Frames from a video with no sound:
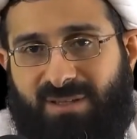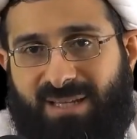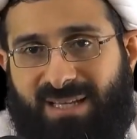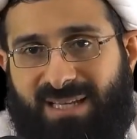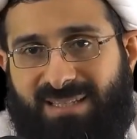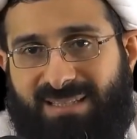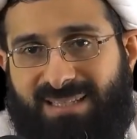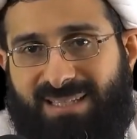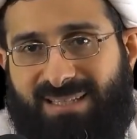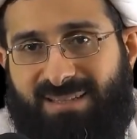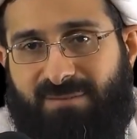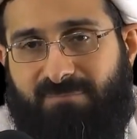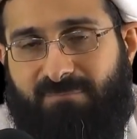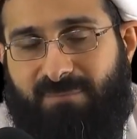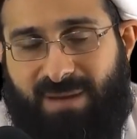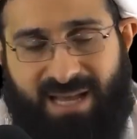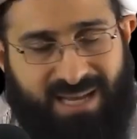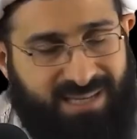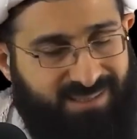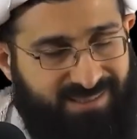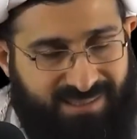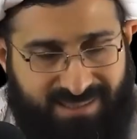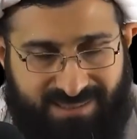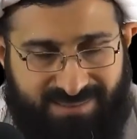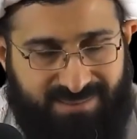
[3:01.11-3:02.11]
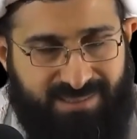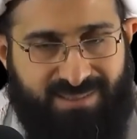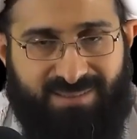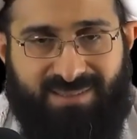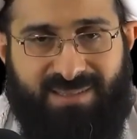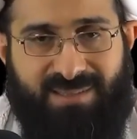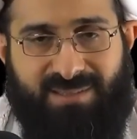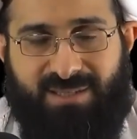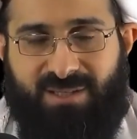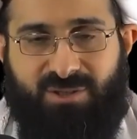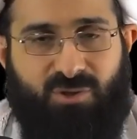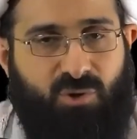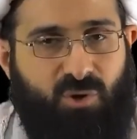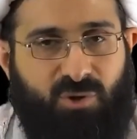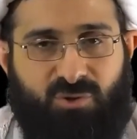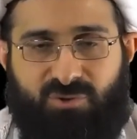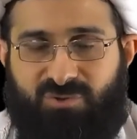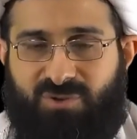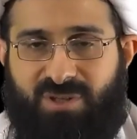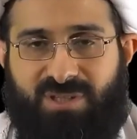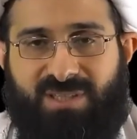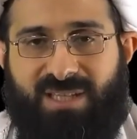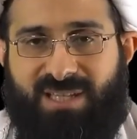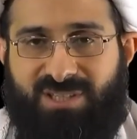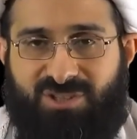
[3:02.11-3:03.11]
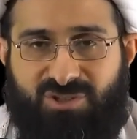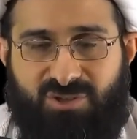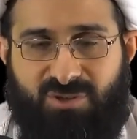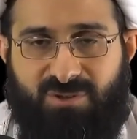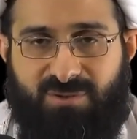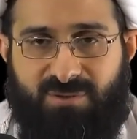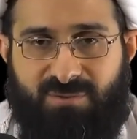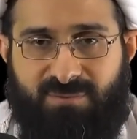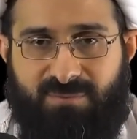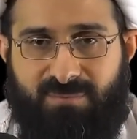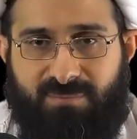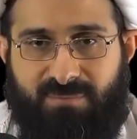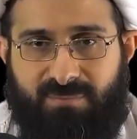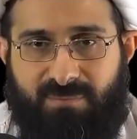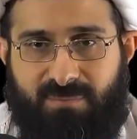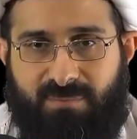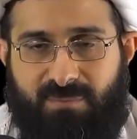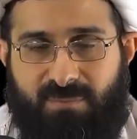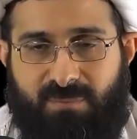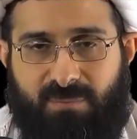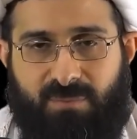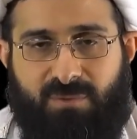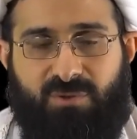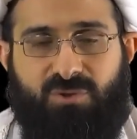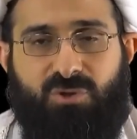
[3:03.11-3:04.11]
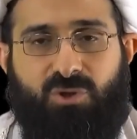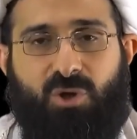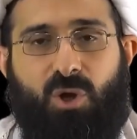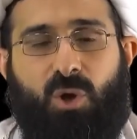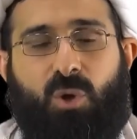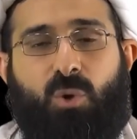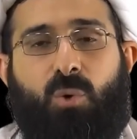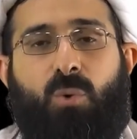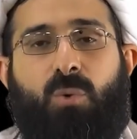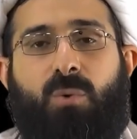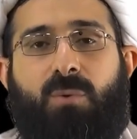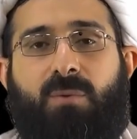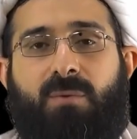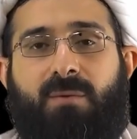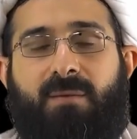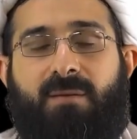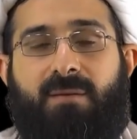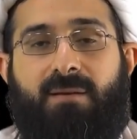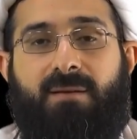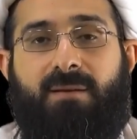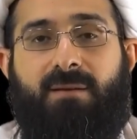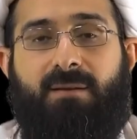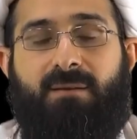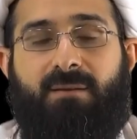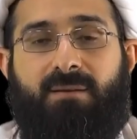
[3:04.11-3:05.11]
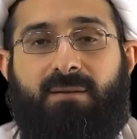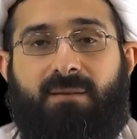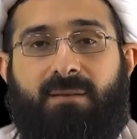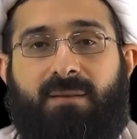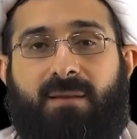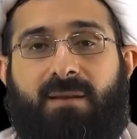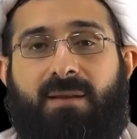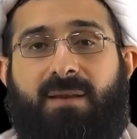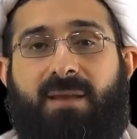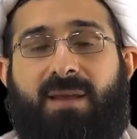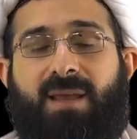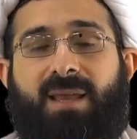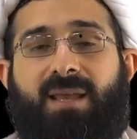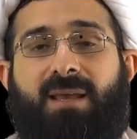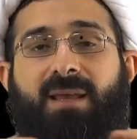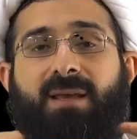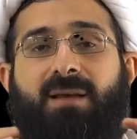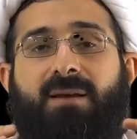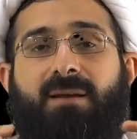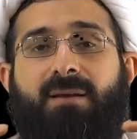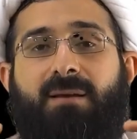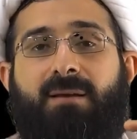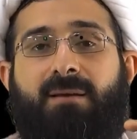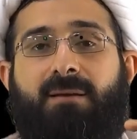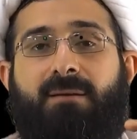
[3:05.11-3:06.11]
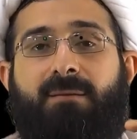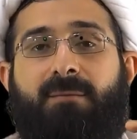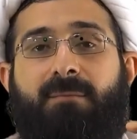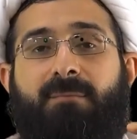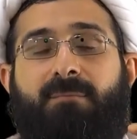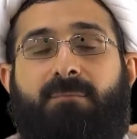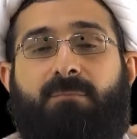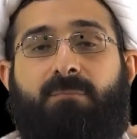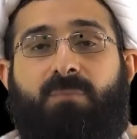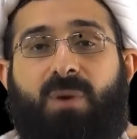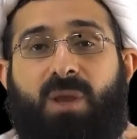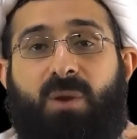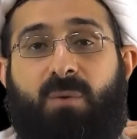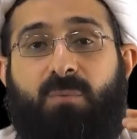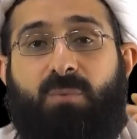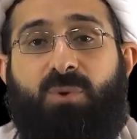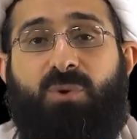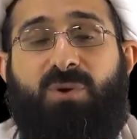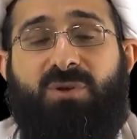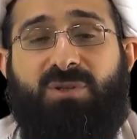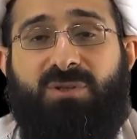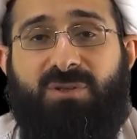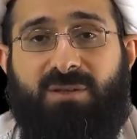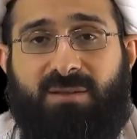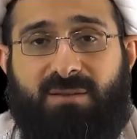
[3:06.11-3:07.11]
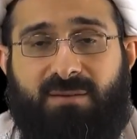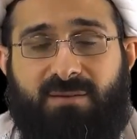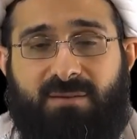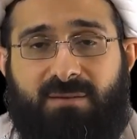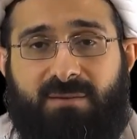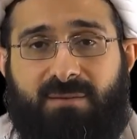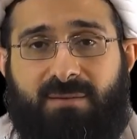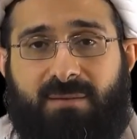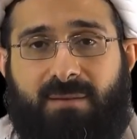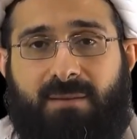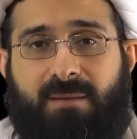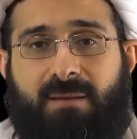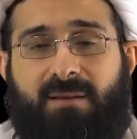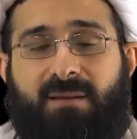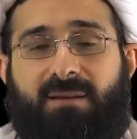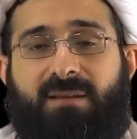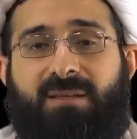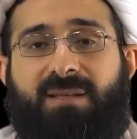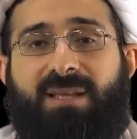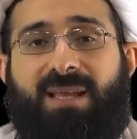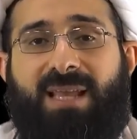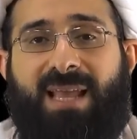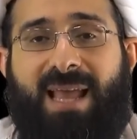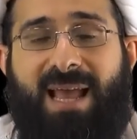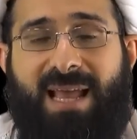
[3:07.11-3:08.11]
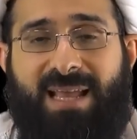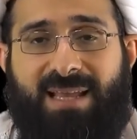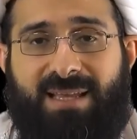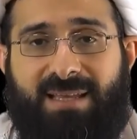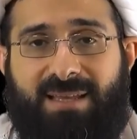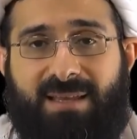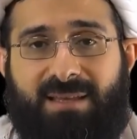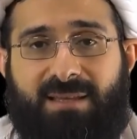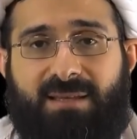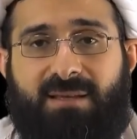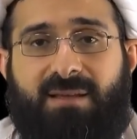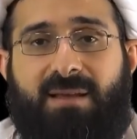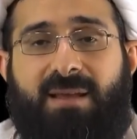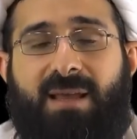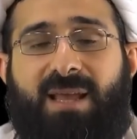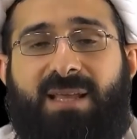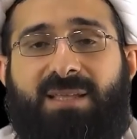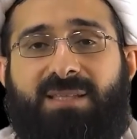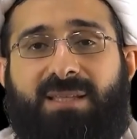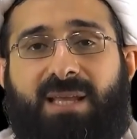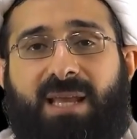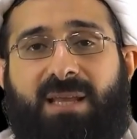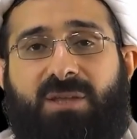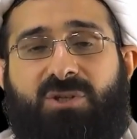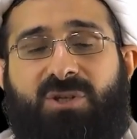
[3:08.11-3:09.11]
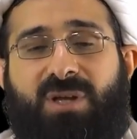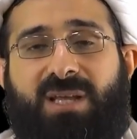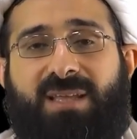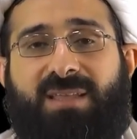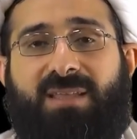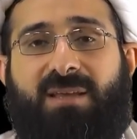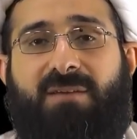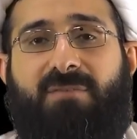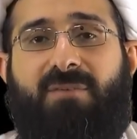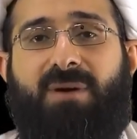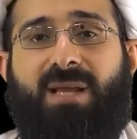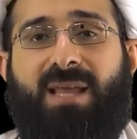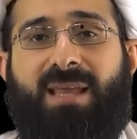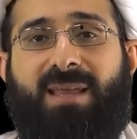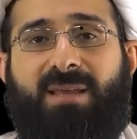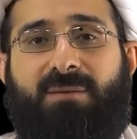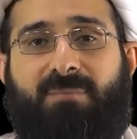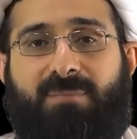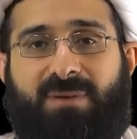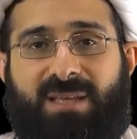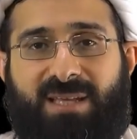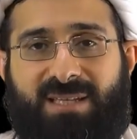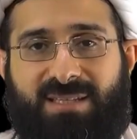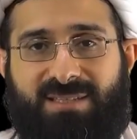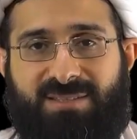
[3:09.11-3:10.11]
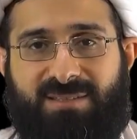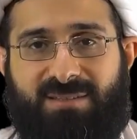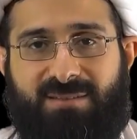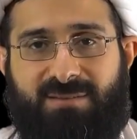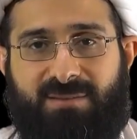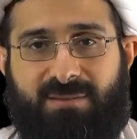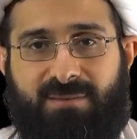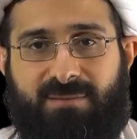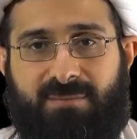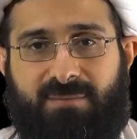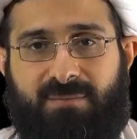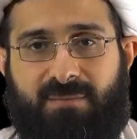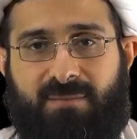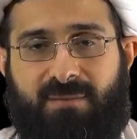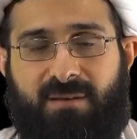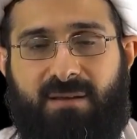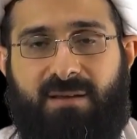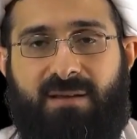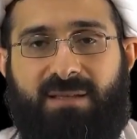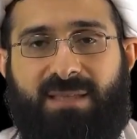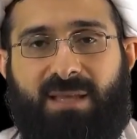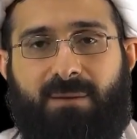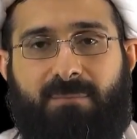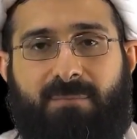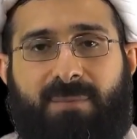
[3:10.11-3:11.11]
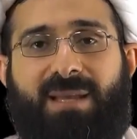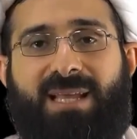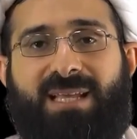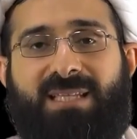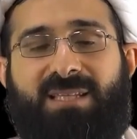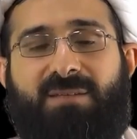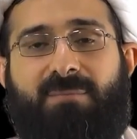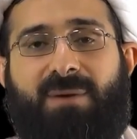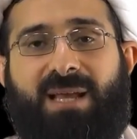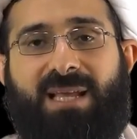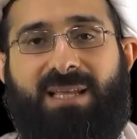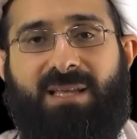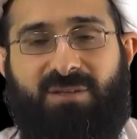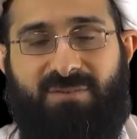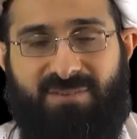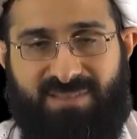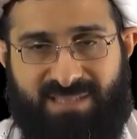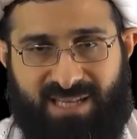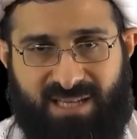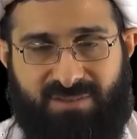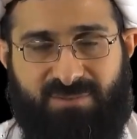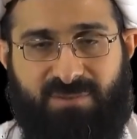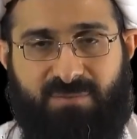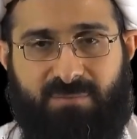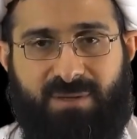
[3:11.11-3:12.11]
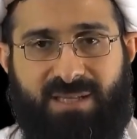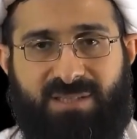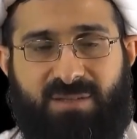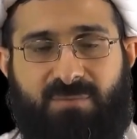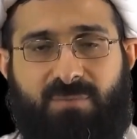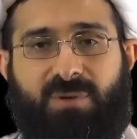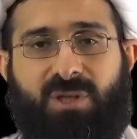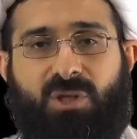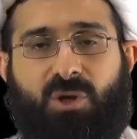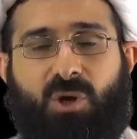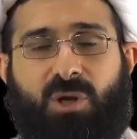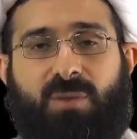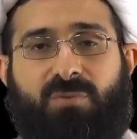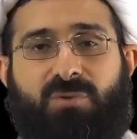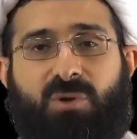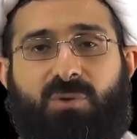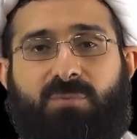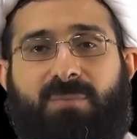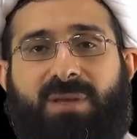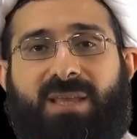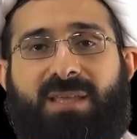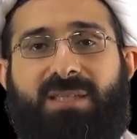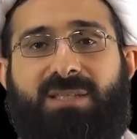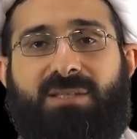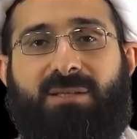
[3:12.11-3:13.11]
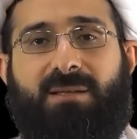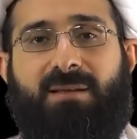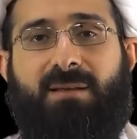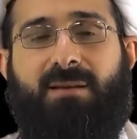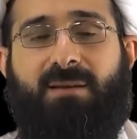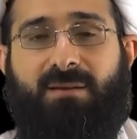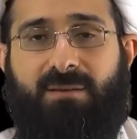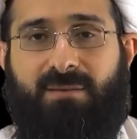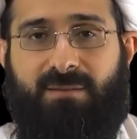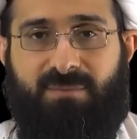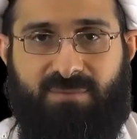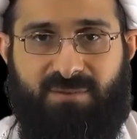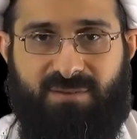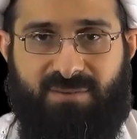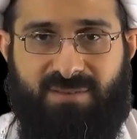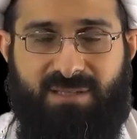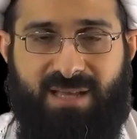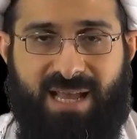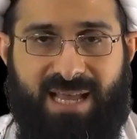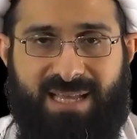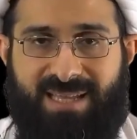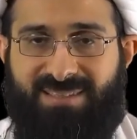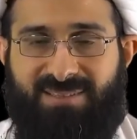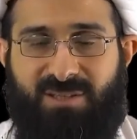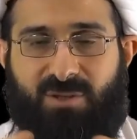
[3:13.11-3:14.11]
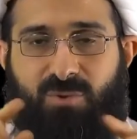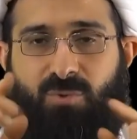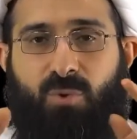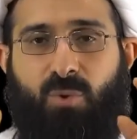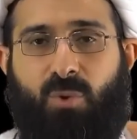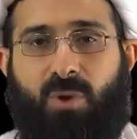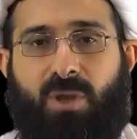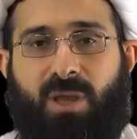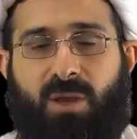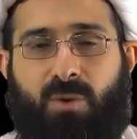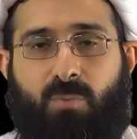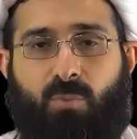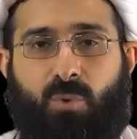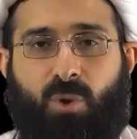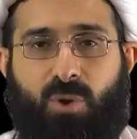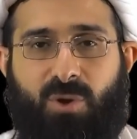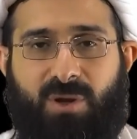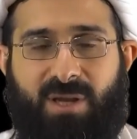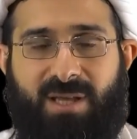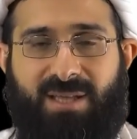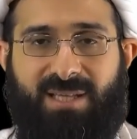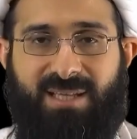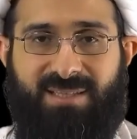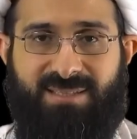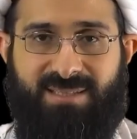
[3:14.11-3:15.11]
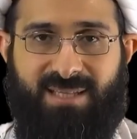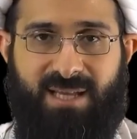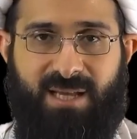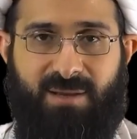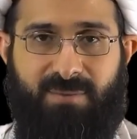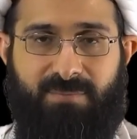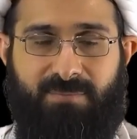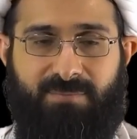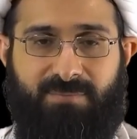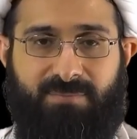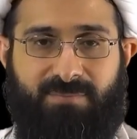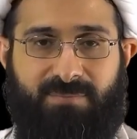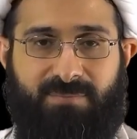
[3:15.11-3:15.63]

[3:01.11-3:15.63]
It is madness. It is a contradiction. So, the purpose, the end, does not justify the means. The means by themselves must be lawful means. That is the rule in war in Islam.